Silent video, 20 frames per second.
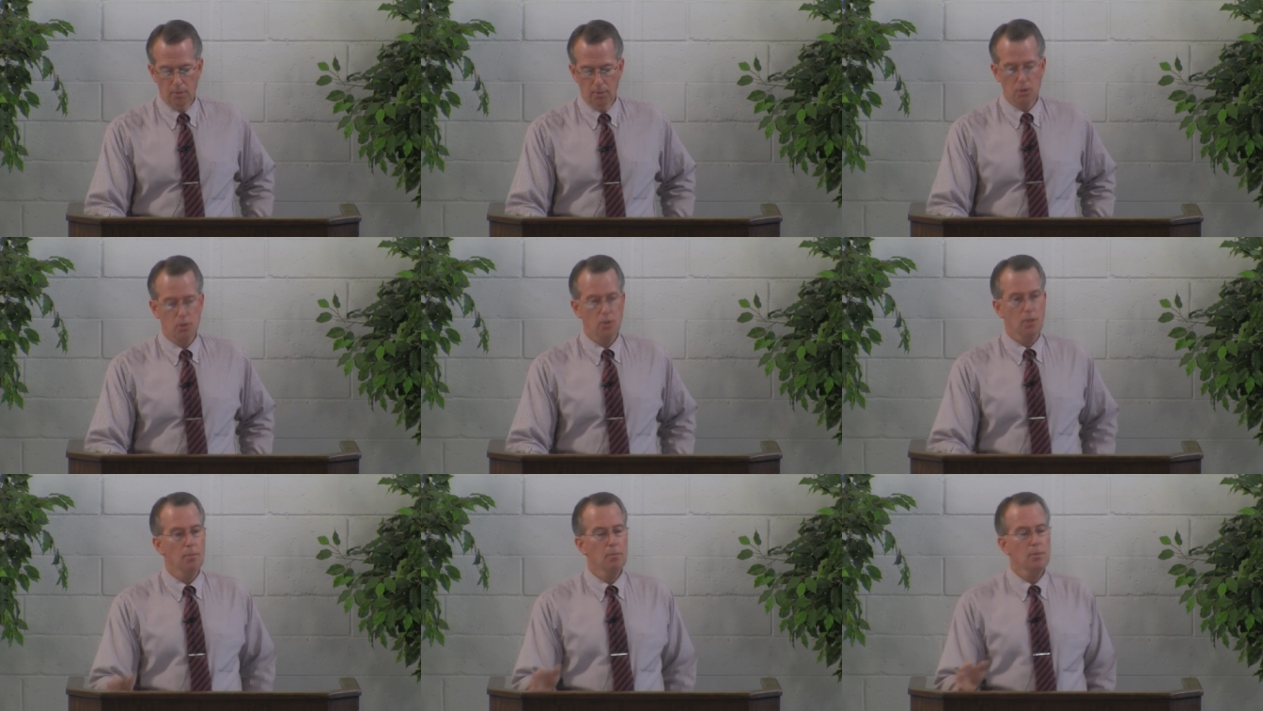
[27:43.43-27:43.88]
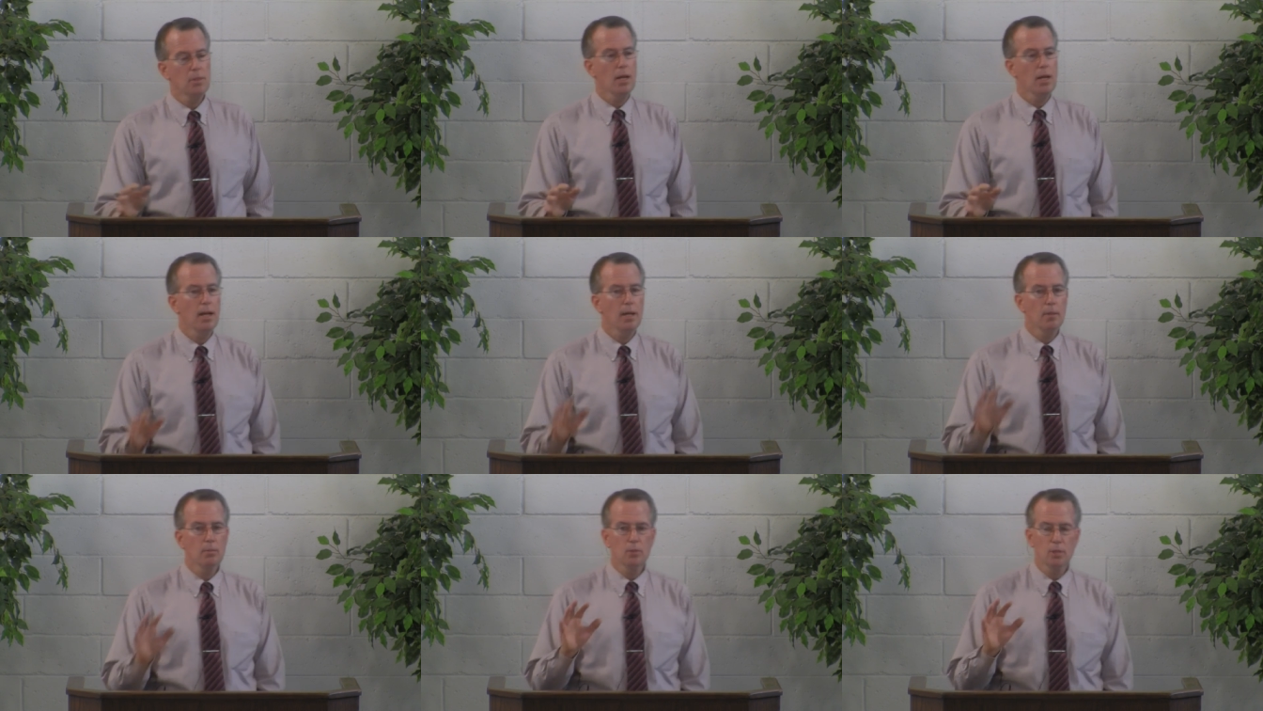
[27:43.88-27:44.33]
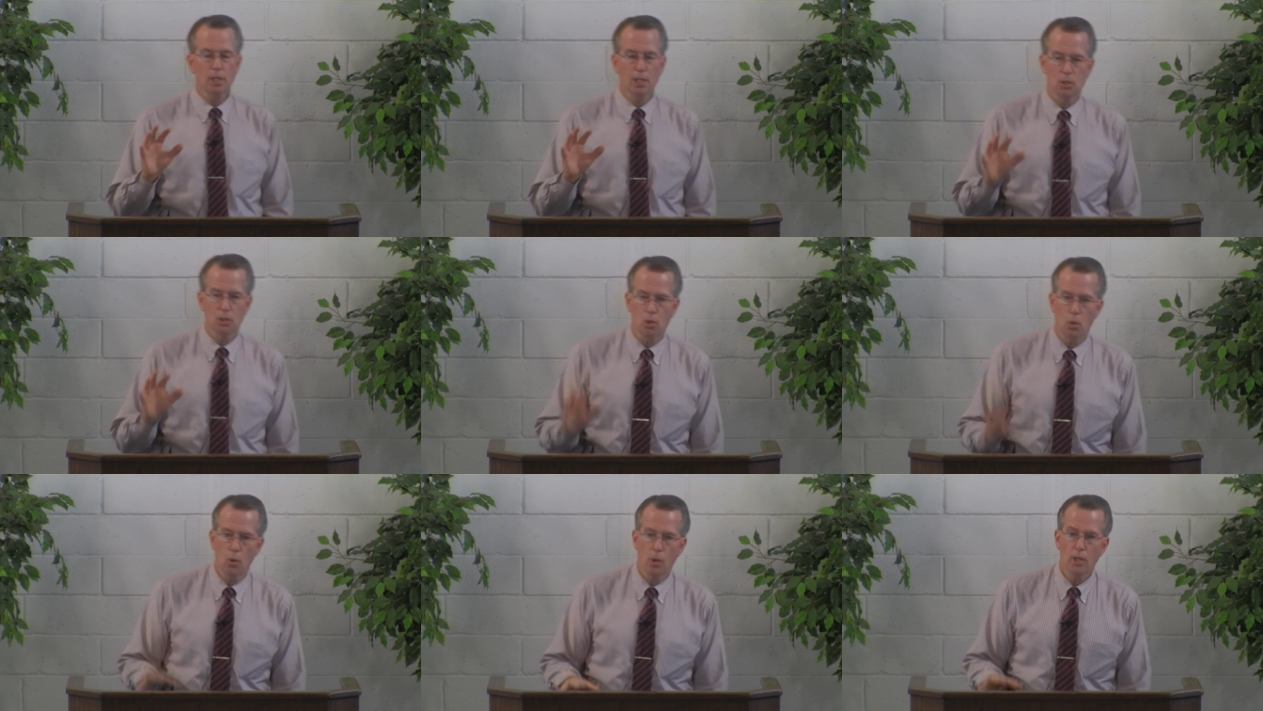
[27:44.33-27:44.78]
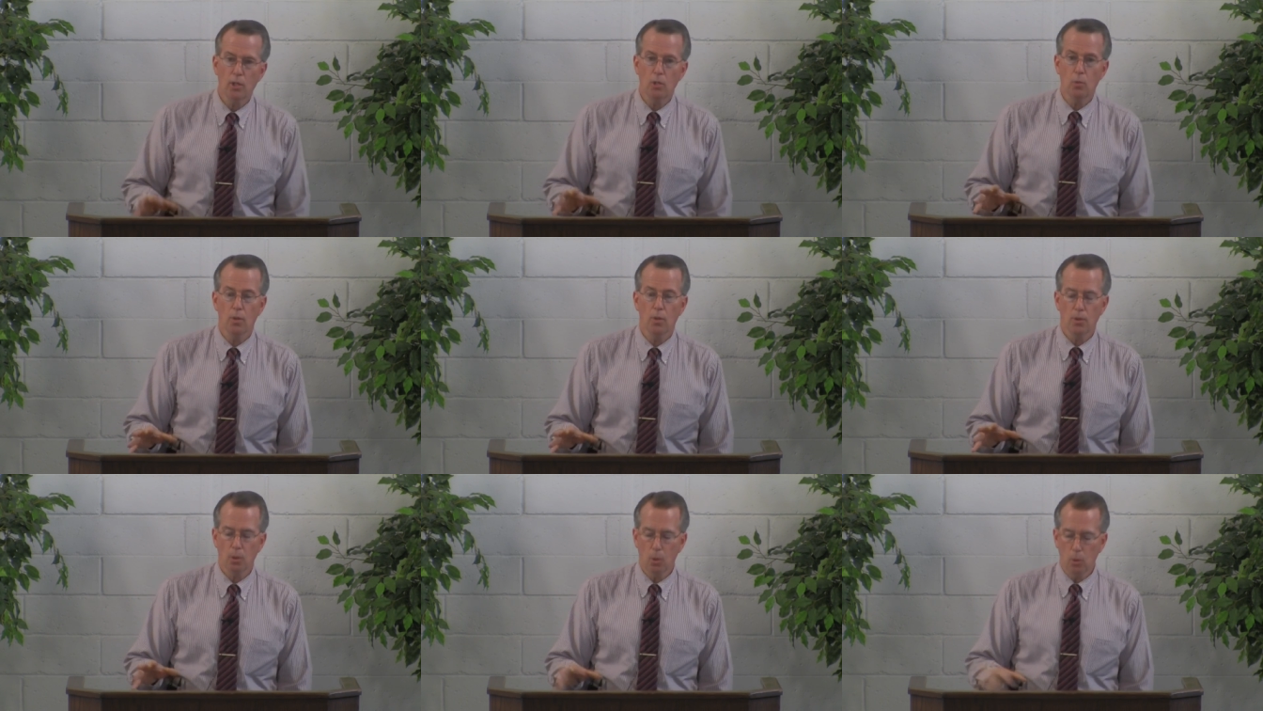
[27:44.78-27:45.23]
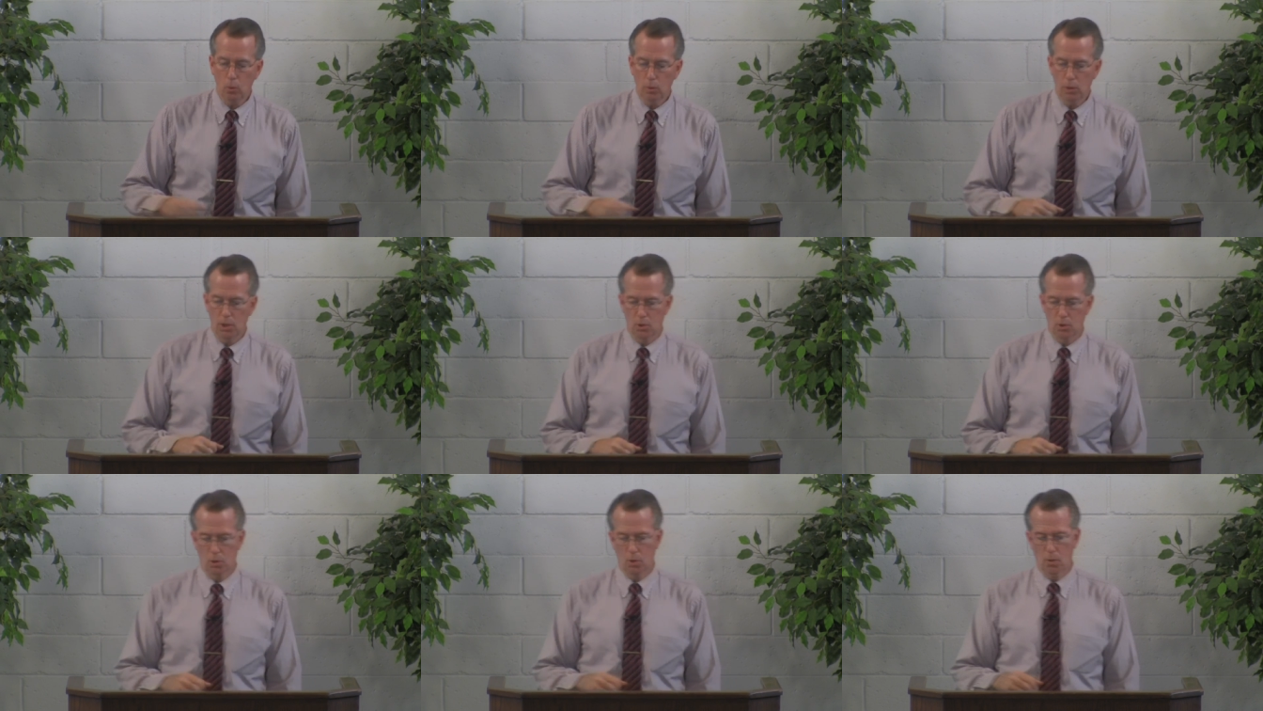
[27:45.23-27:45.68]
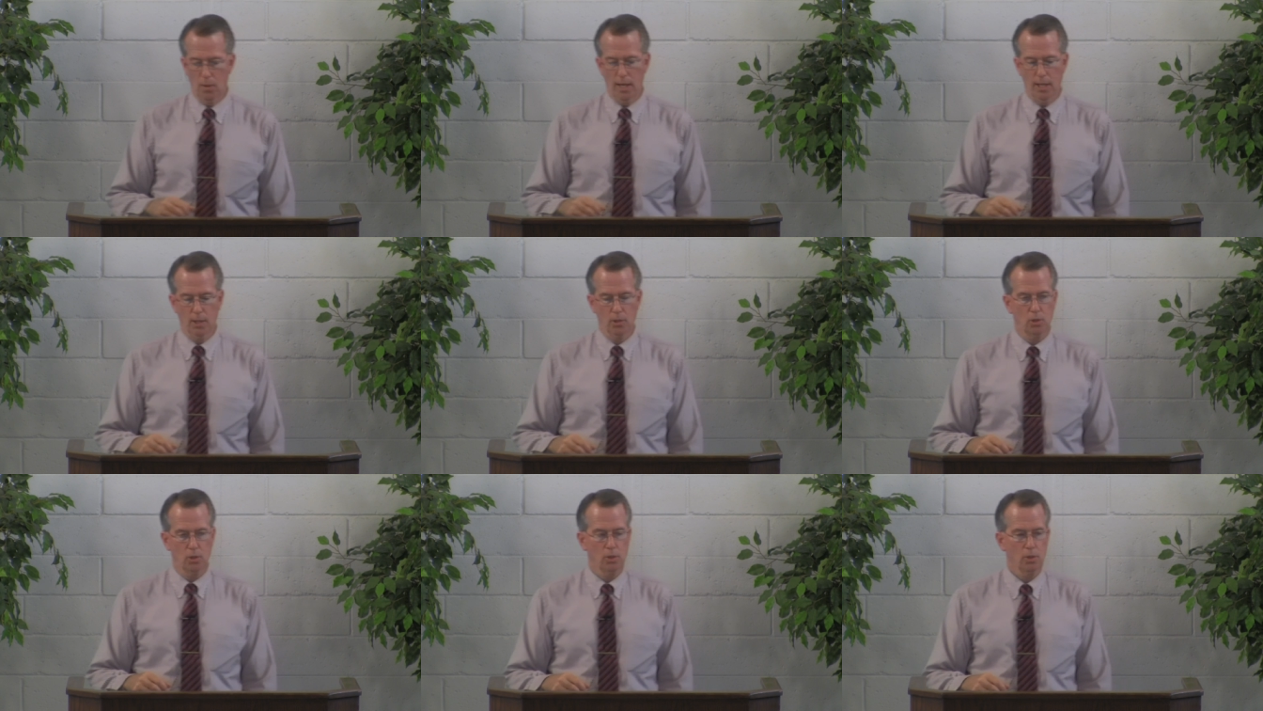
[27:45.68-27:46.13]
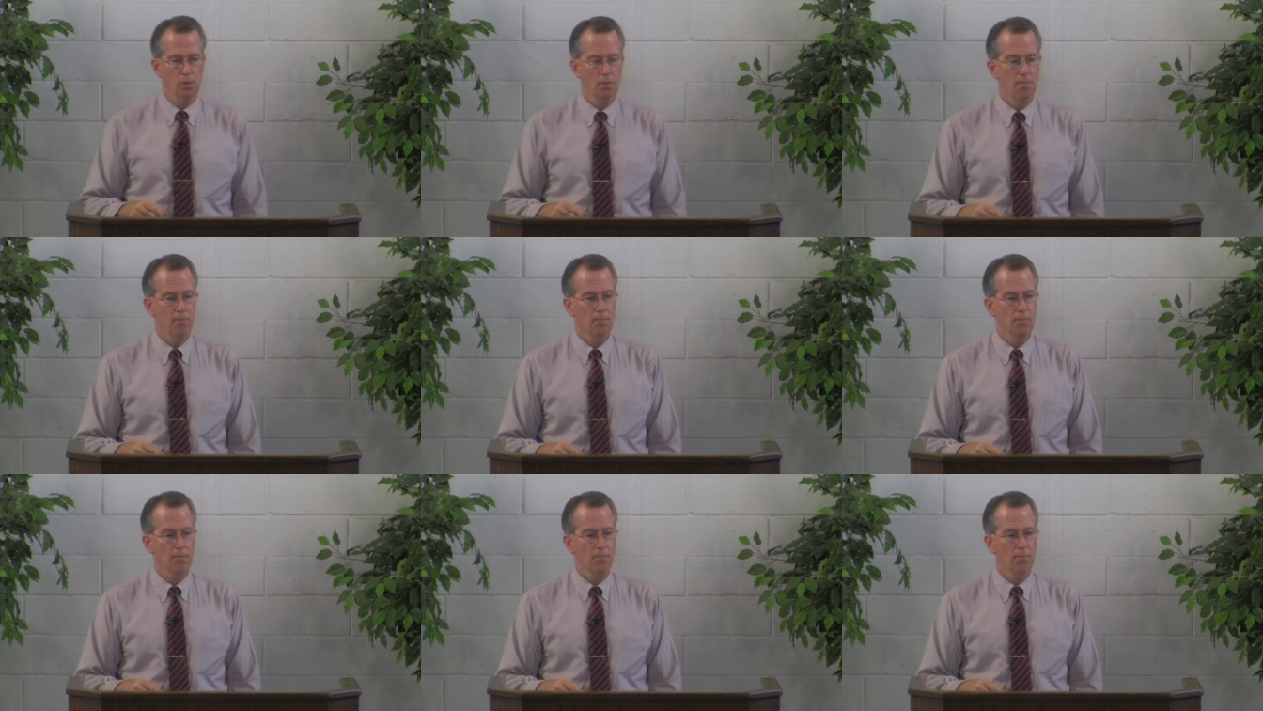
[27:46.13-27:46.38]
But sometimes he is going to withhold his grace